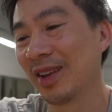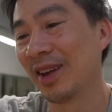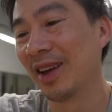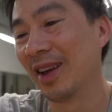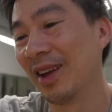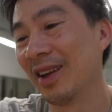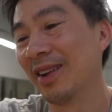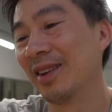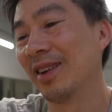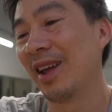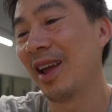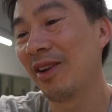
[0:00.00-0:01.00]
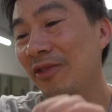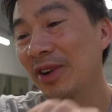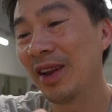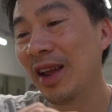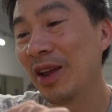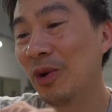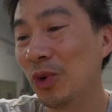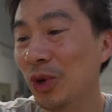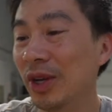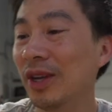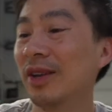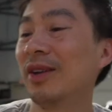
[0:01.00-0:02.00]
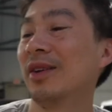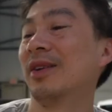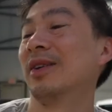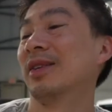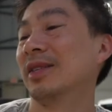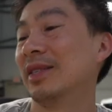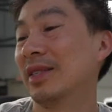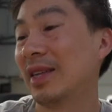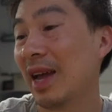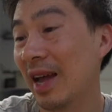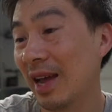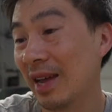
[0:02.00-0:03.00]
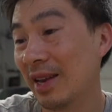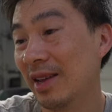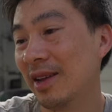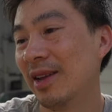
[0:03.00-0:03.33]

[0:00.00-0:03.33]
And every day we said,